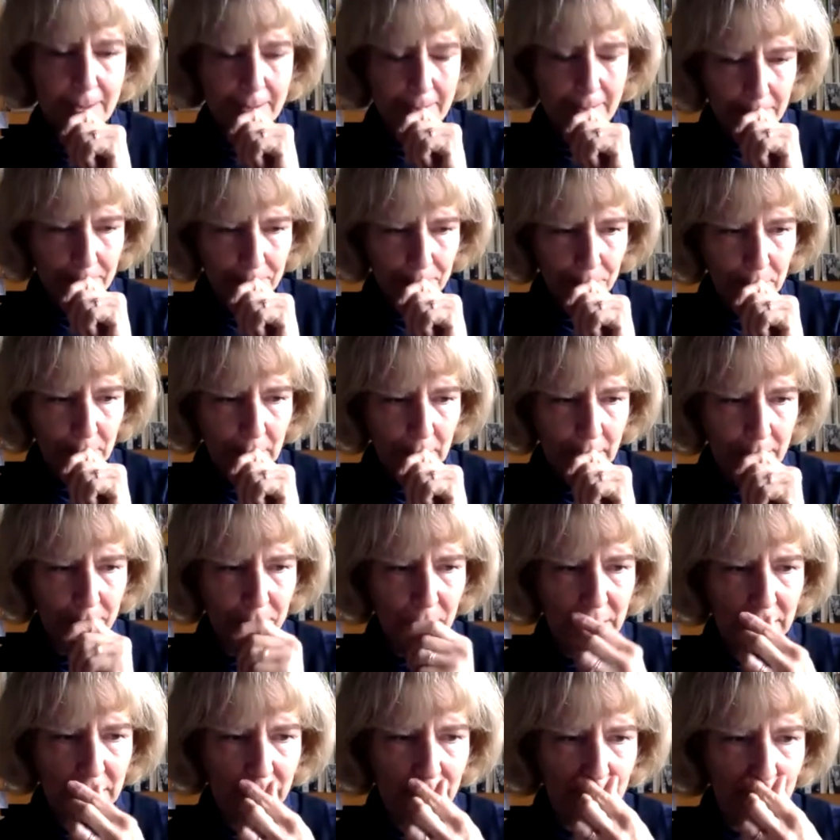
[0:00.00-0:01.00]
Um,
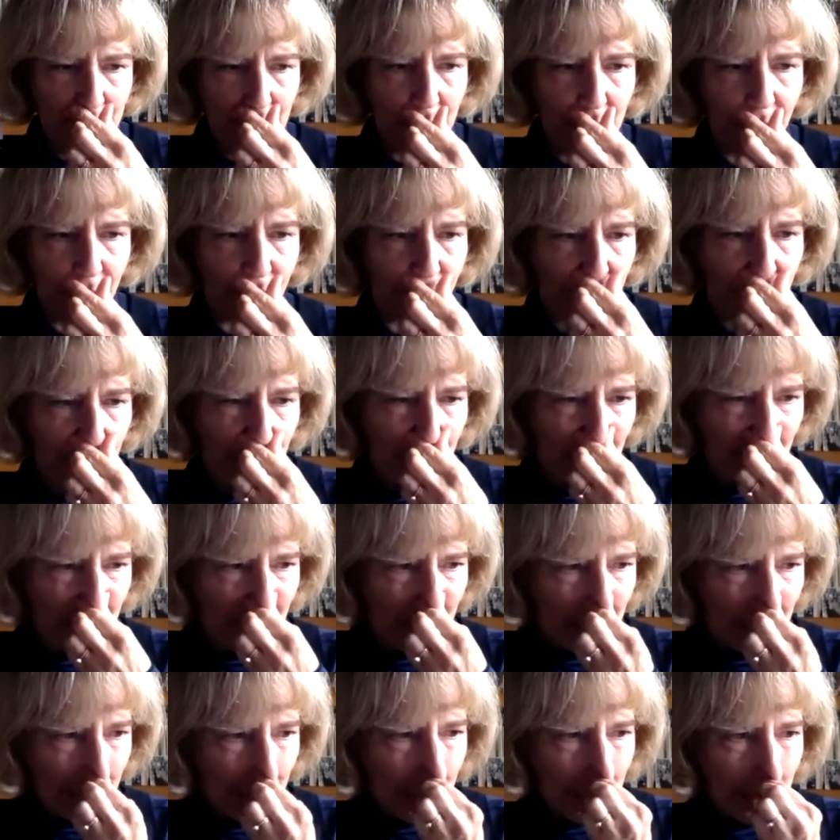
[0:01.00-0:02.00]
I mean, there's
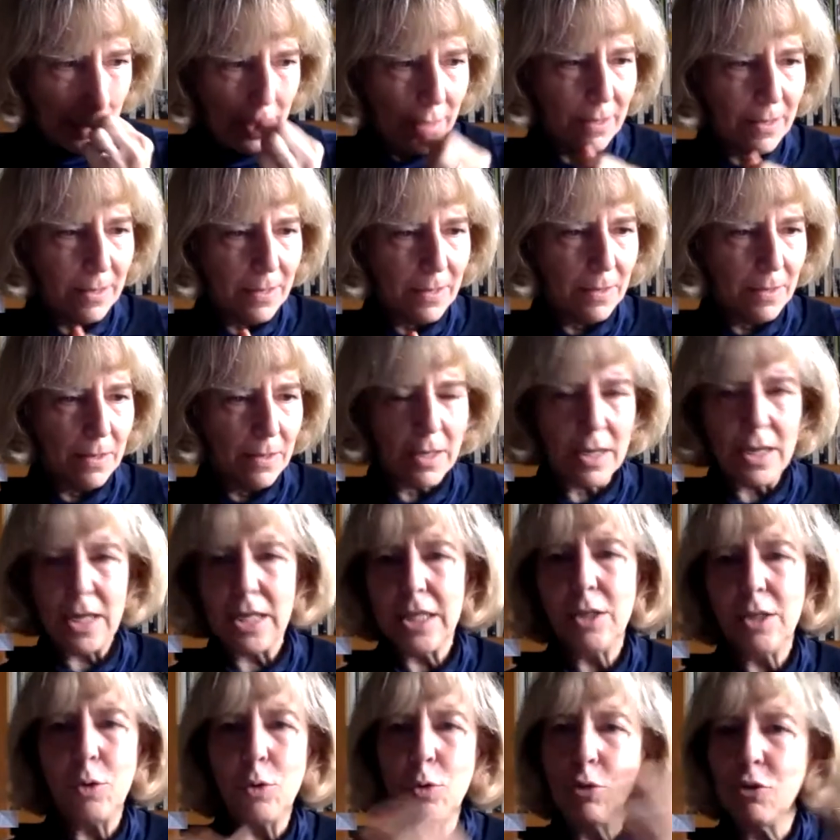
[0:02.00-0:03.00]
a,
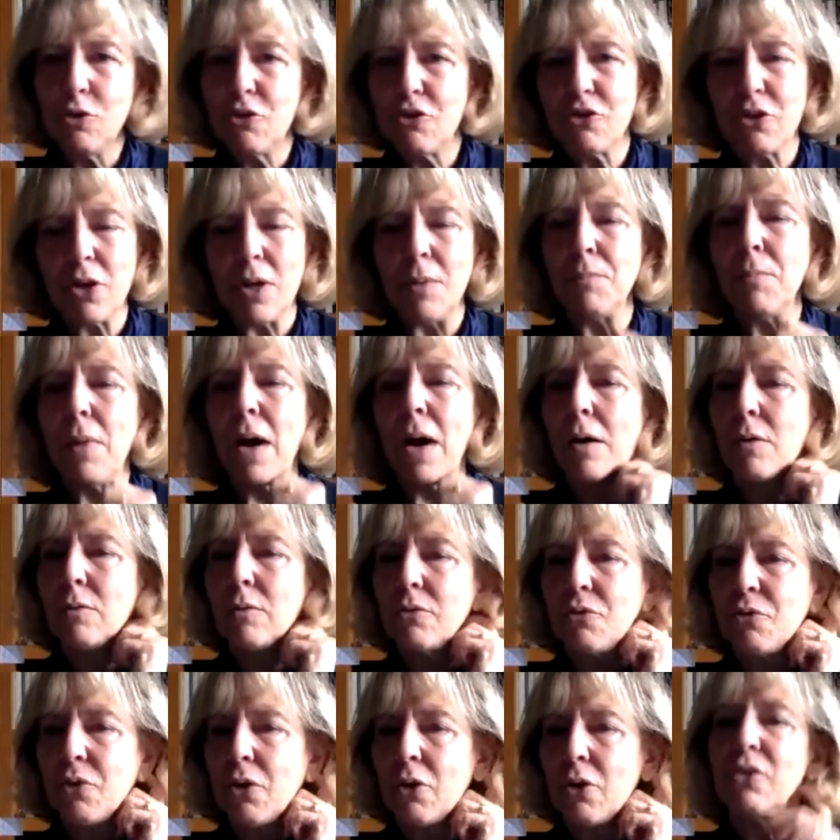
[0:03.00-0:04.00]
uh, a huge
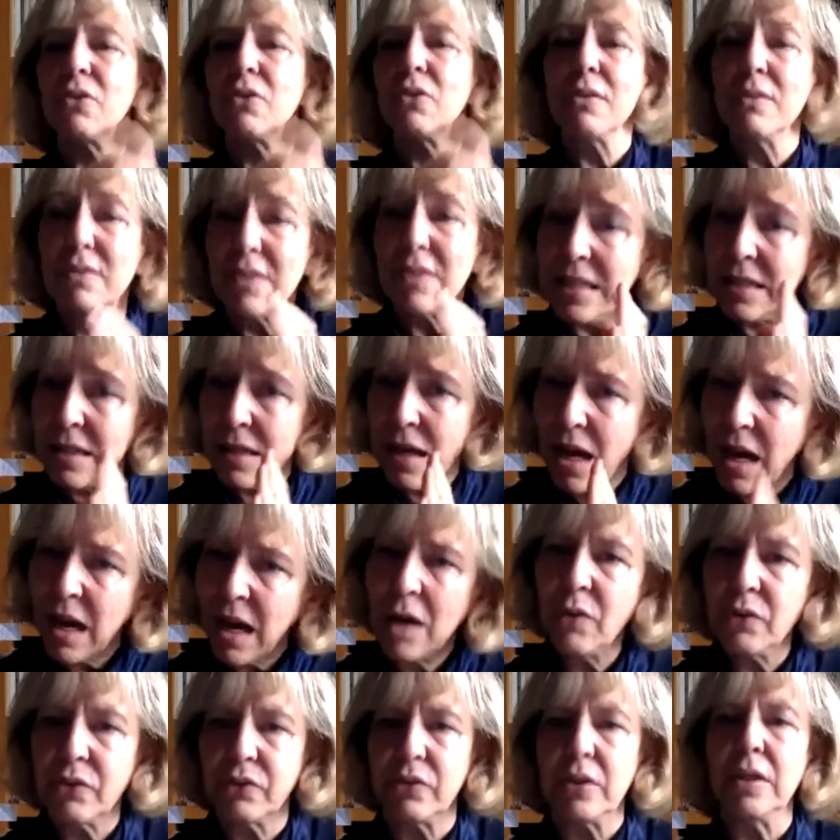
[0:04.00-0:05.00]
amount, for instance, in
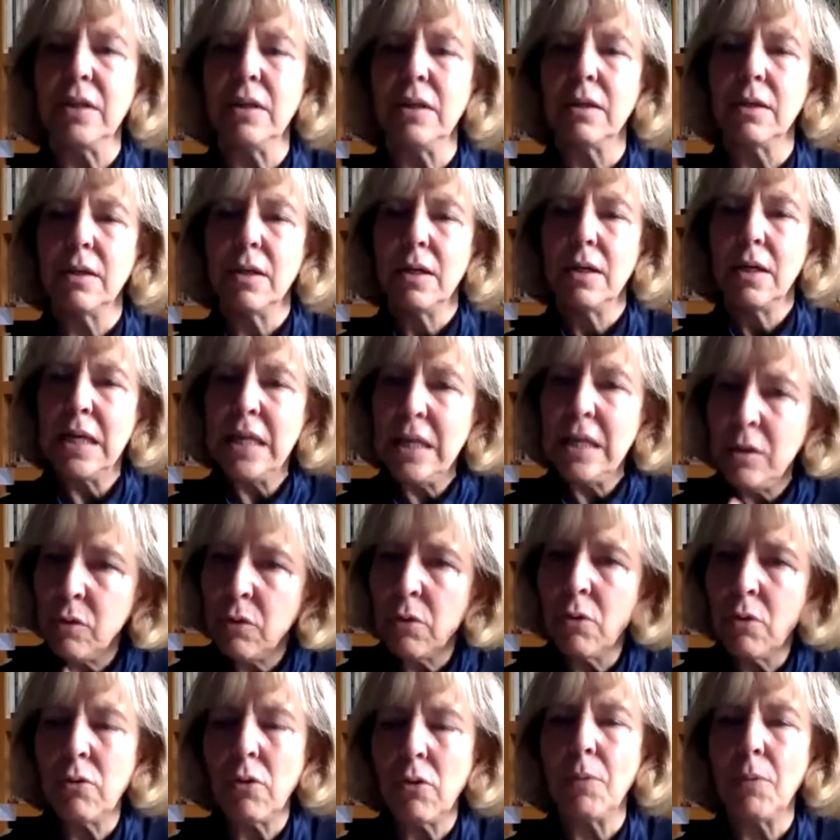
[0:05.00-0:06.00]
housing
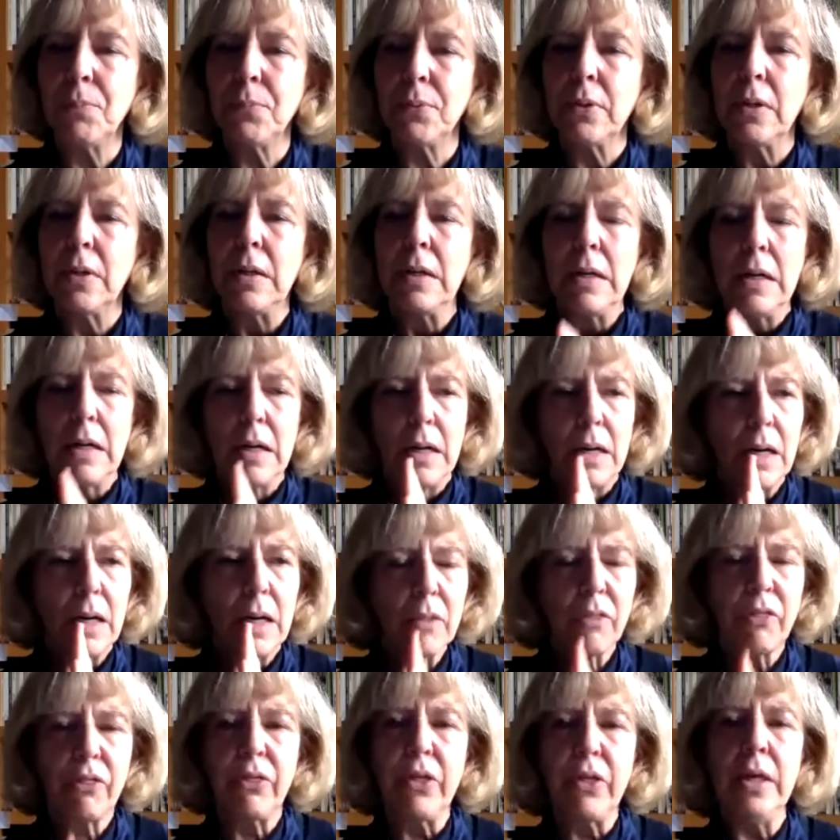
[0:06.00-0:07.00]
in Europe,
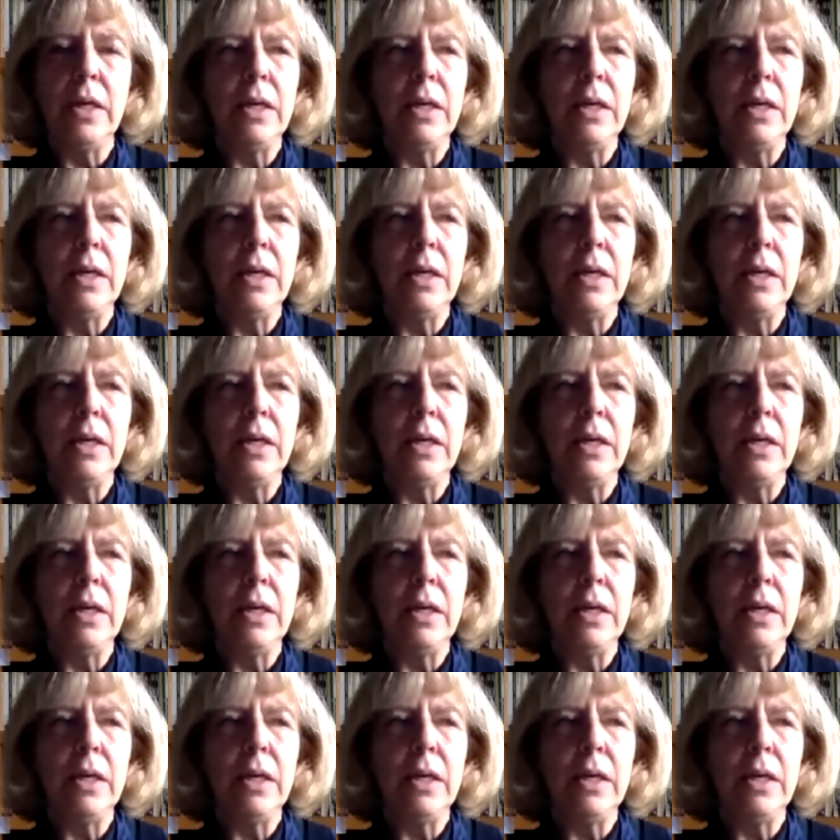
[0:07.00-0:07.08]
I